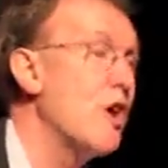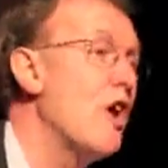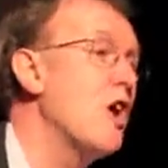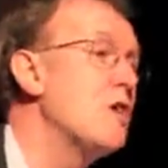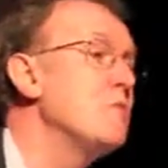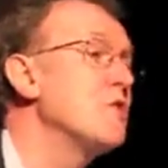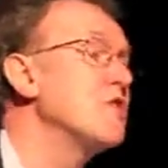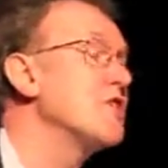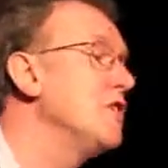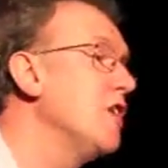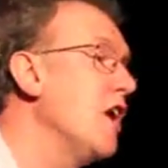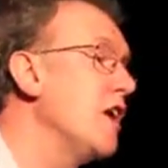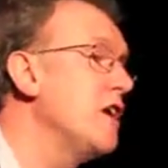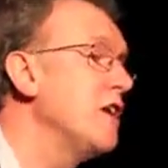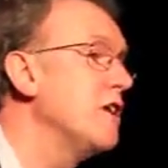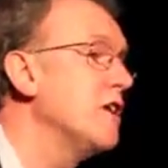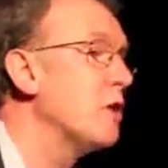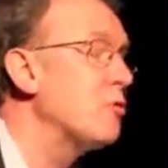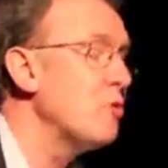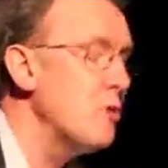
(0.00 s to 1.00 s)
but almost
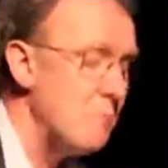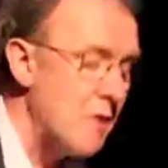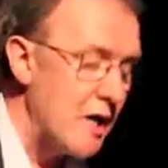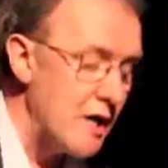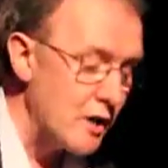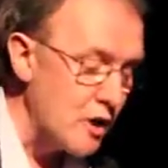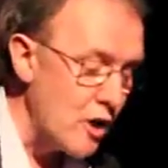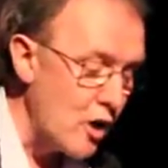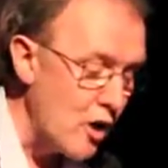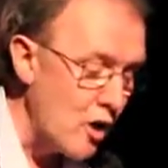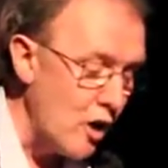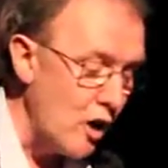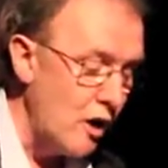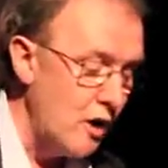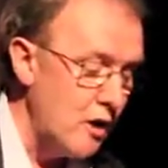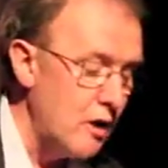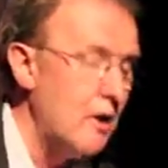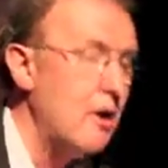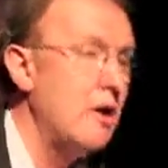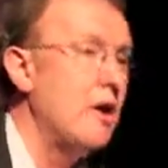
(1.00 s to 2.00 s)
nothing that we might
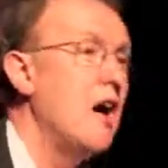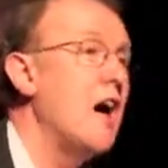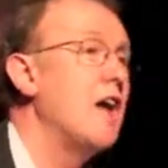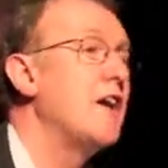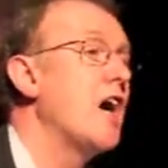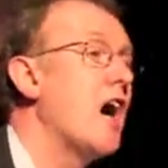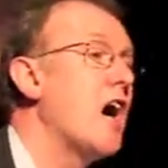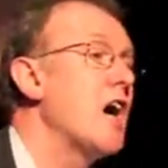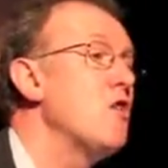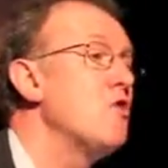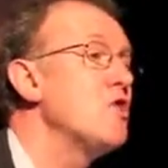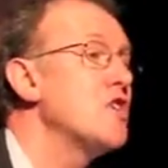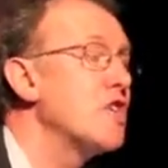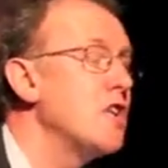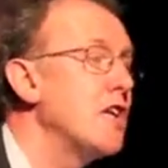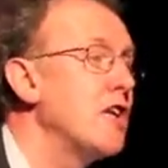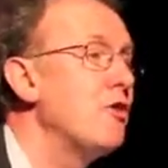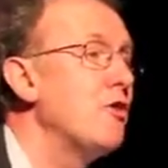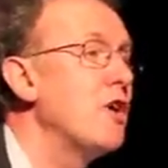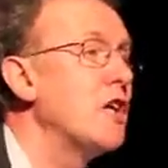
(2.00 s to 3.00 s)
call an
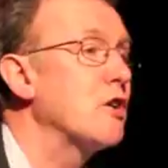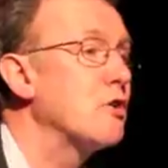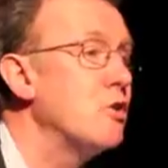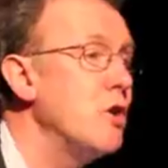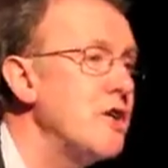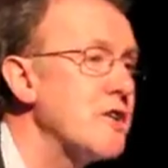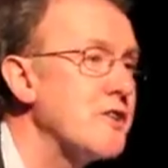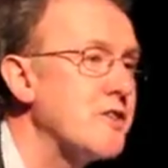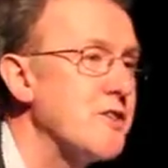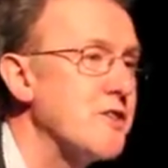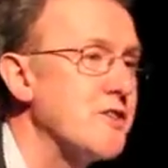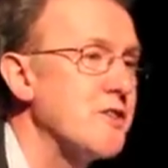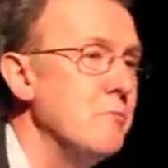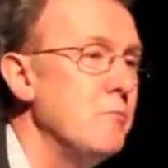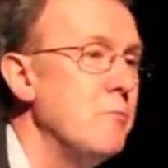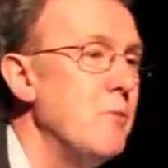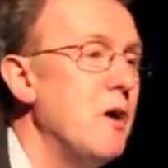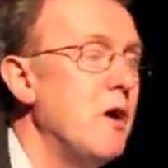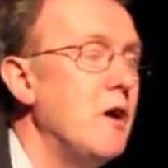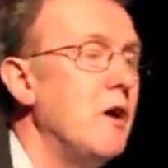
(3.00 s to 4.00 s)
Irish literary
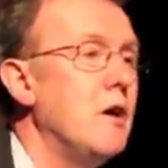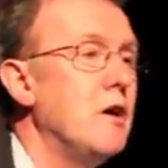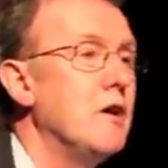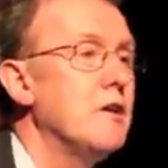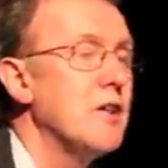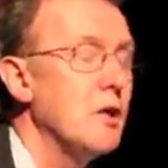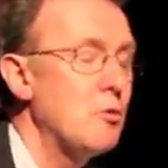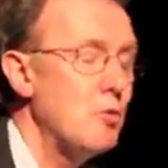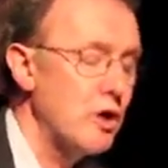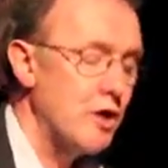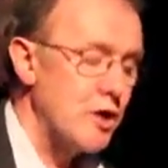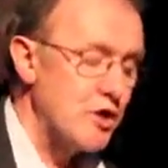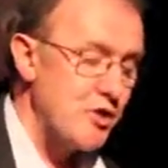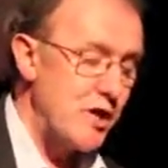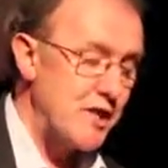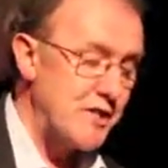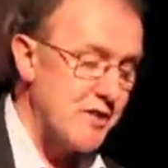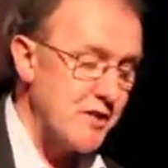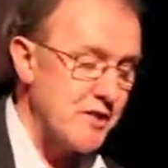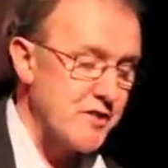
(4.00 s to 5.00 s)
criticism that would
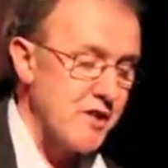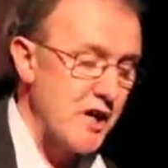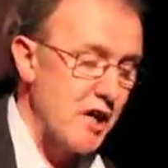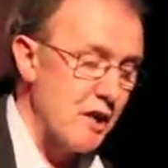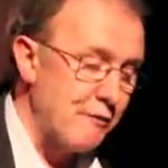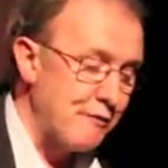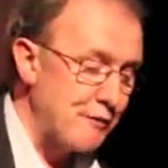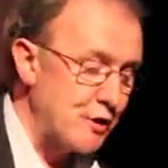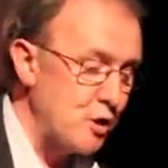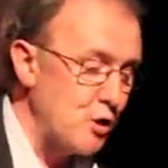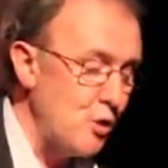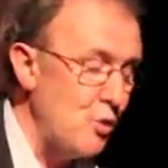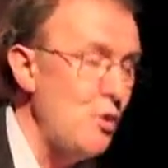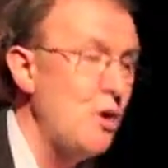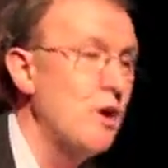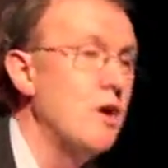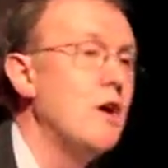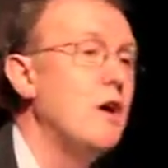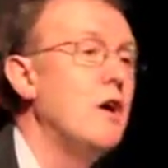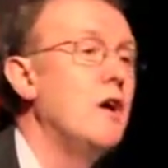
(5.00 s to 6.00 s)
address itself
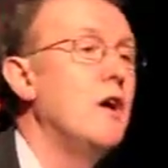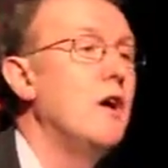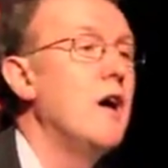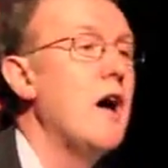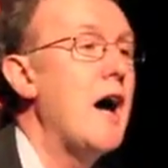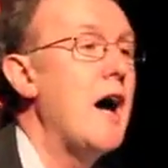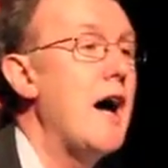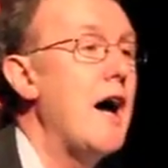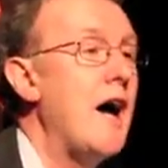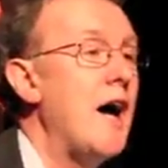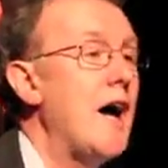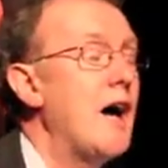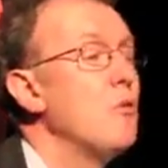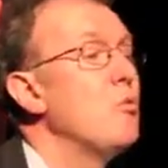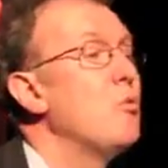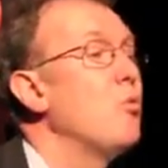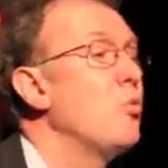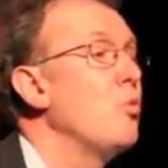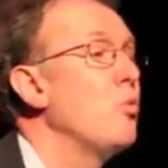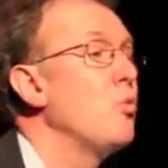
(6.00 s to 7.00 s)
to
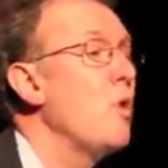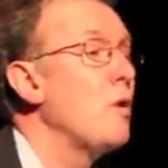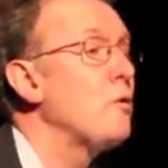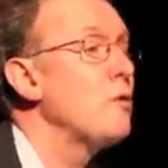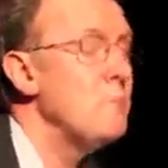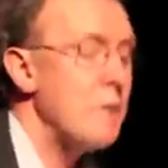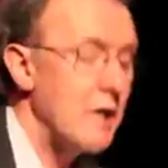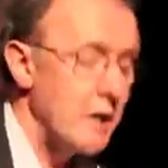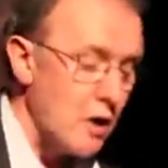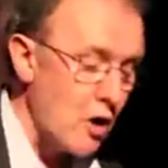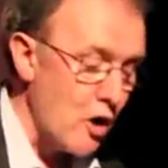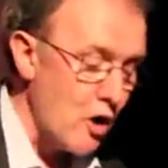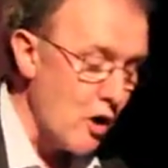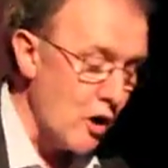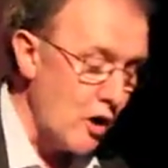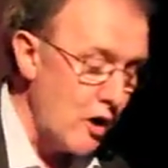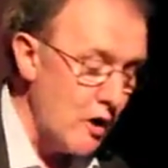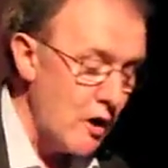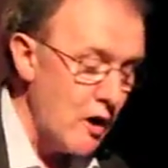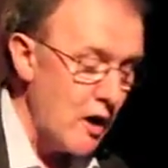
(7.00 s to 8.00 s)
what we might
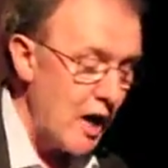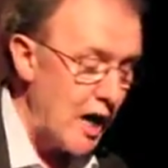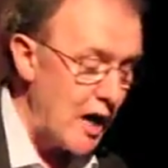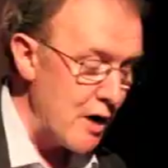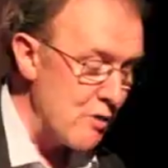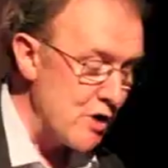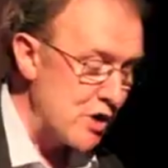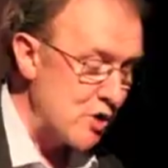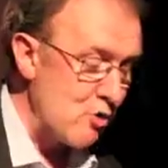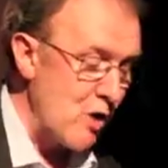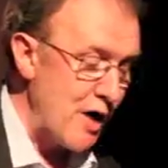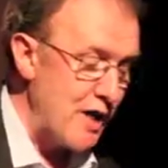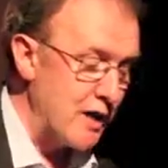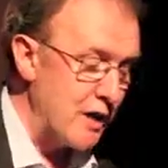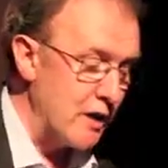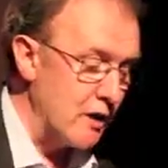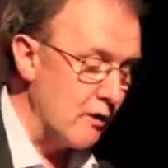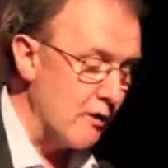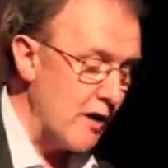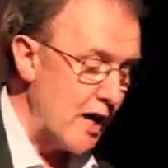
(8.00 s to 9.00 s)
call Irish
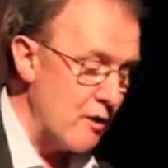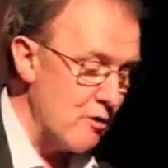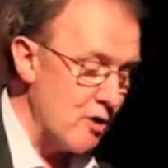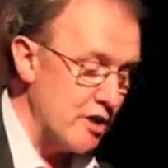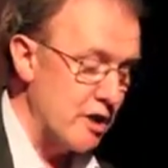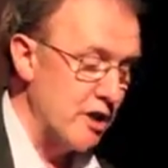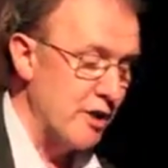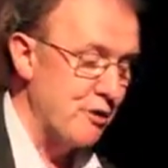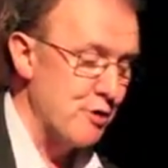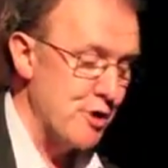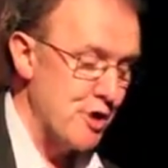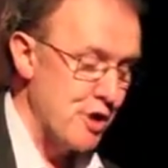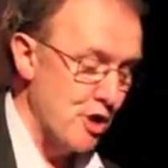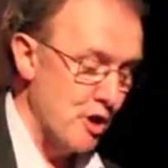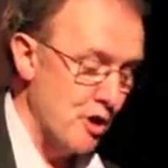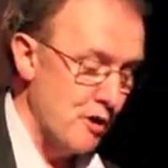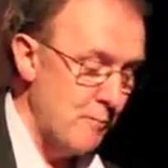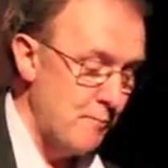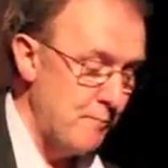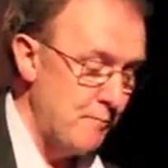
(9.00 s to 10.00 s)
writing or Irish
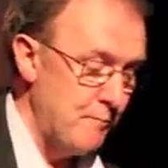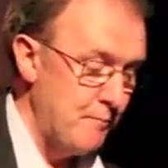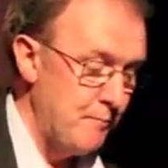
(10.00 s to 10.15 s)
literature.